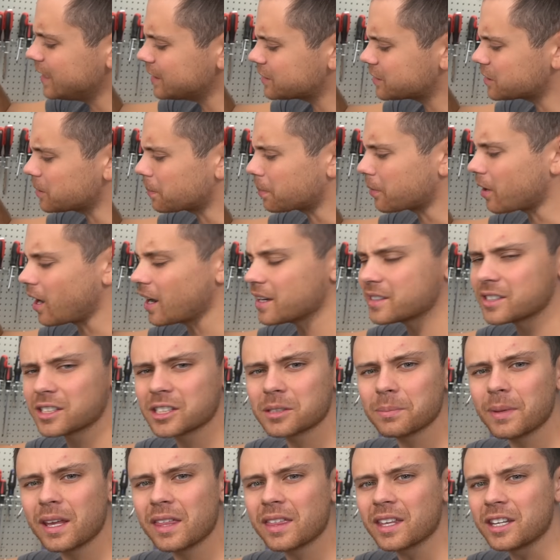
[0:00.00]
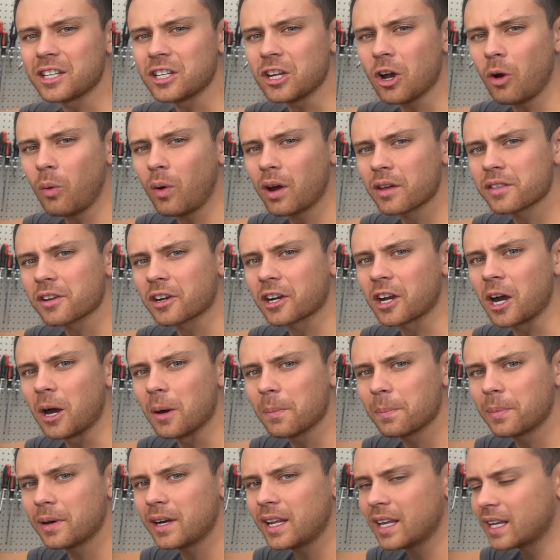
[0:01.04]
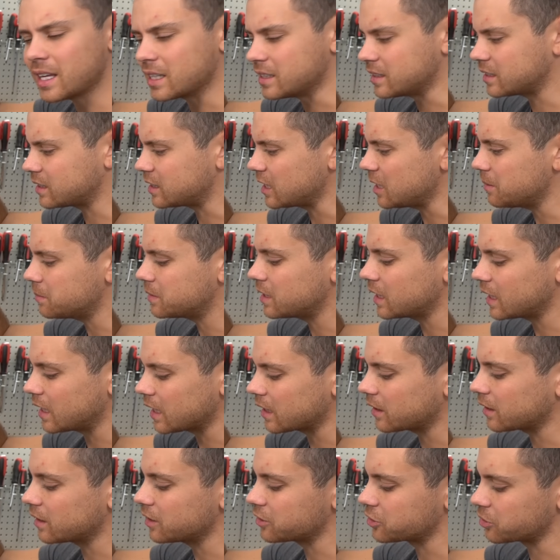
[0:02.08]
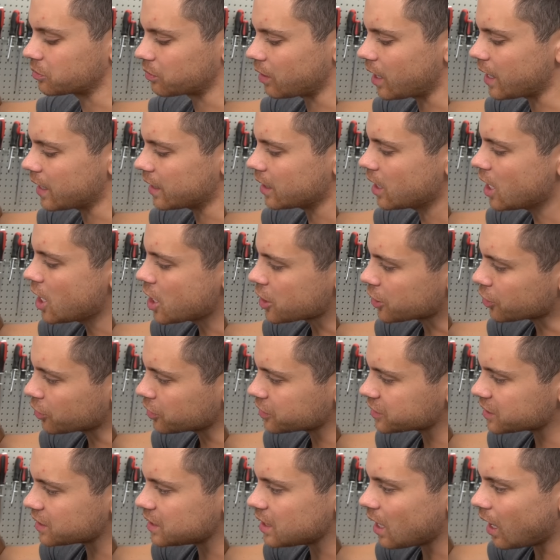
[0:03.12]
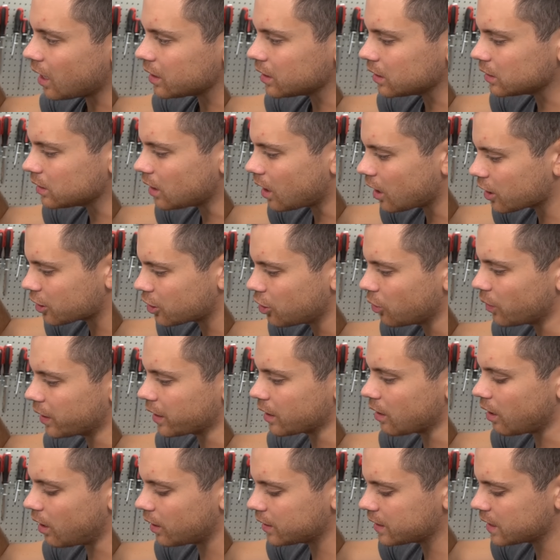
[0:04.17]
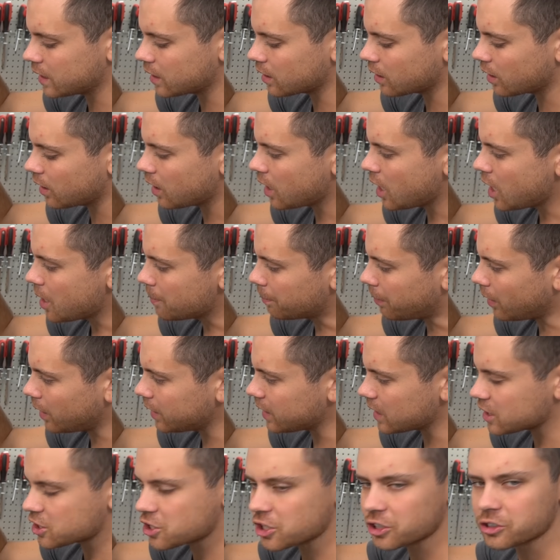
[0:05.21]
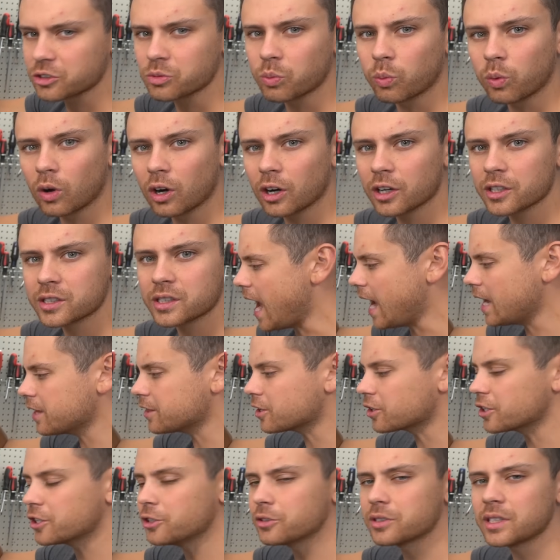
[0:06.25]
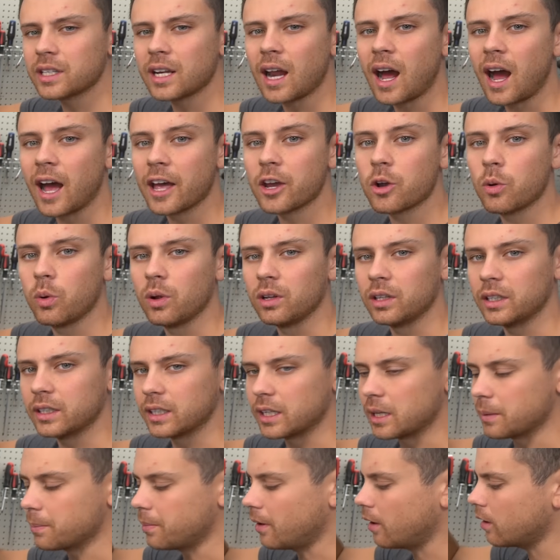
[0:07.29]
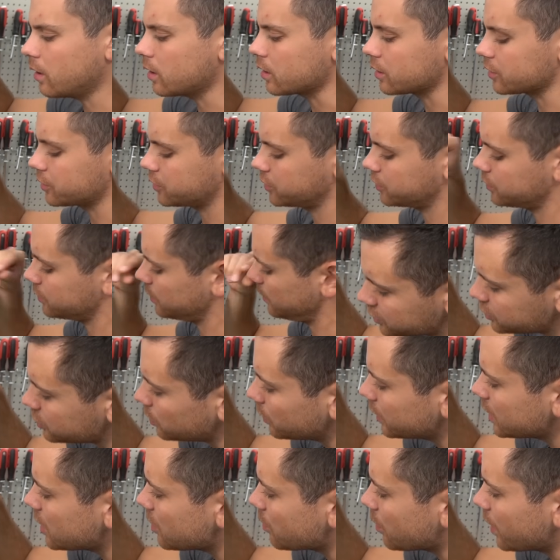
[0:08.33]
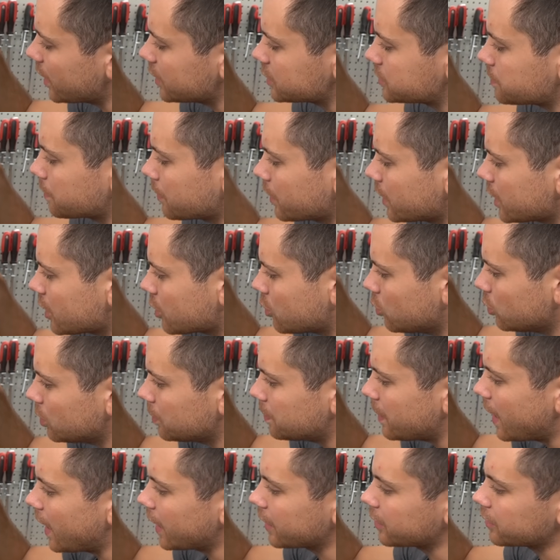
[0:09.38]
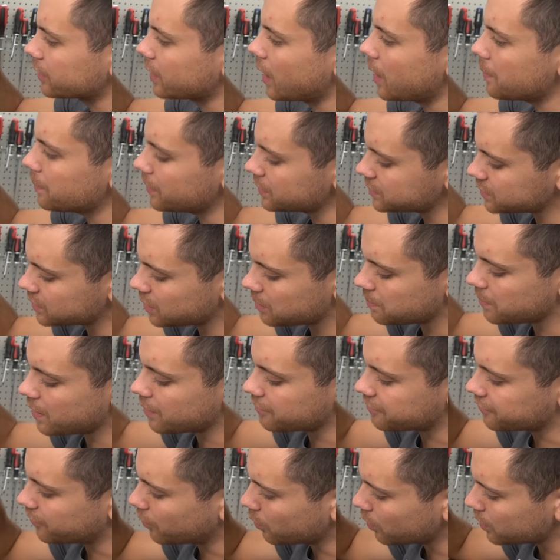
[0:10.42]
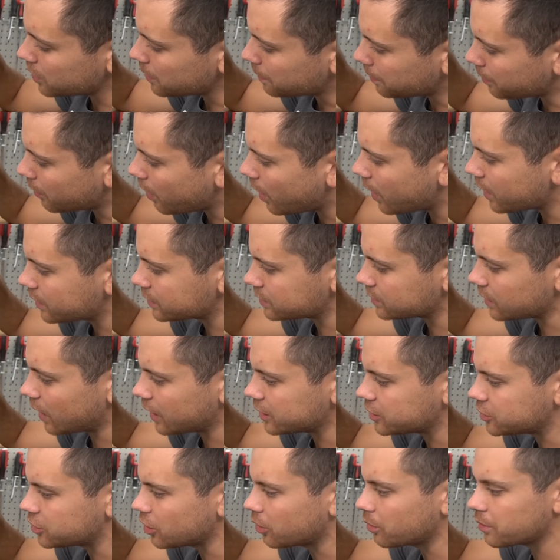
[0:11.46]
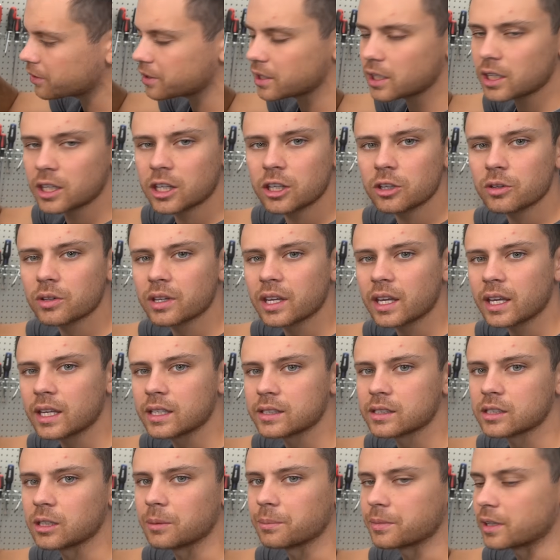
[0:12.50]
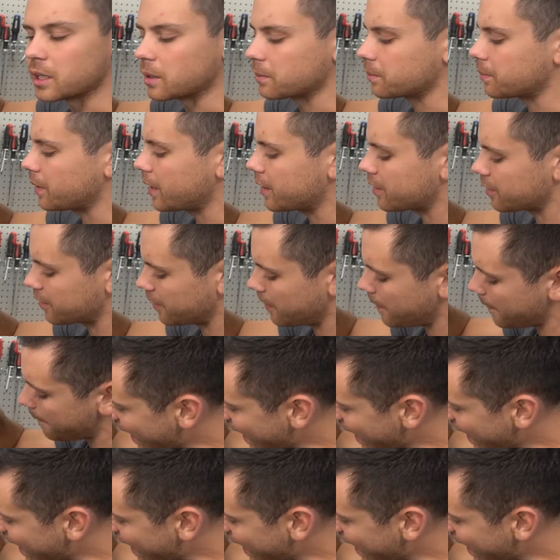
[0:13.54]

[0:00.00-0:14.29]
it surprises me that no other company can seem to get this right. There is not a lot going on here, but it just works and they're using high quality parts. So anyways, pretty cool battery. I must admit, for the price, I don't think you can get something better